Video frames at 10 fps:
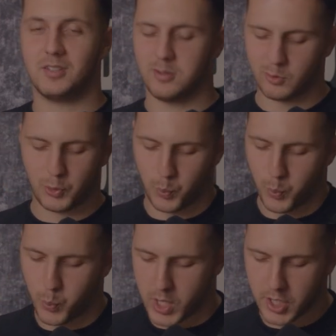it looks
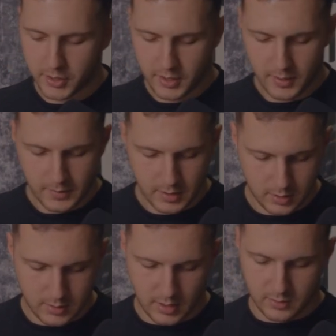weird.
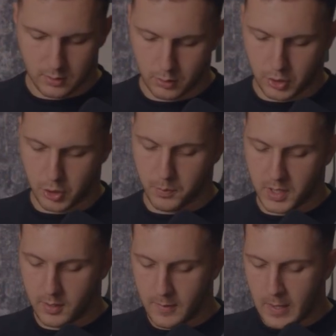It doesn't look human.